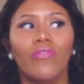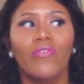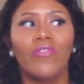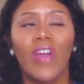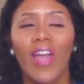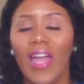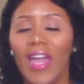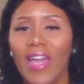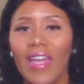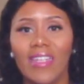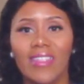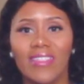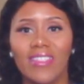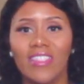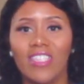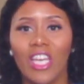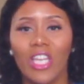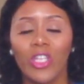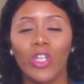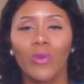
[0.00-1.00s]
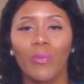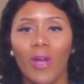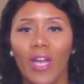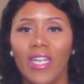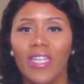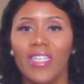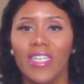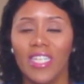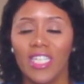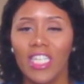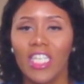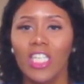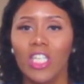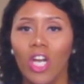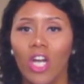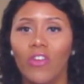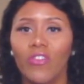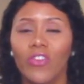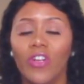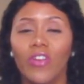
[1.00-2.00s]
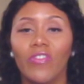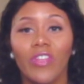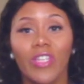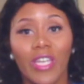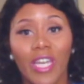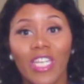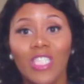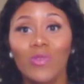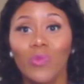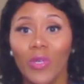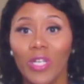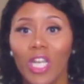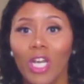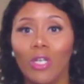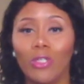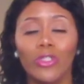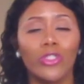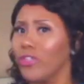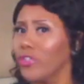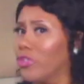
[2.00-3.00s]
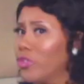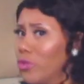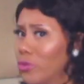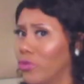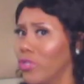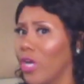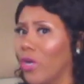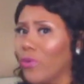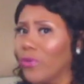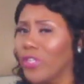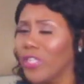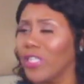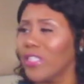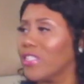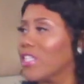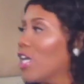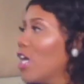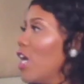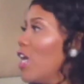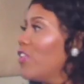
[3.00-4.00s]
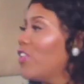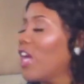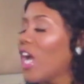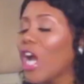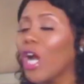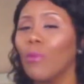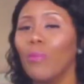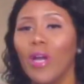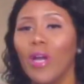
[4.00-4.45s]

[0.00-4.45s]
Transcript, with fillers: fats that your body can eat off of. And guess what else? You know this that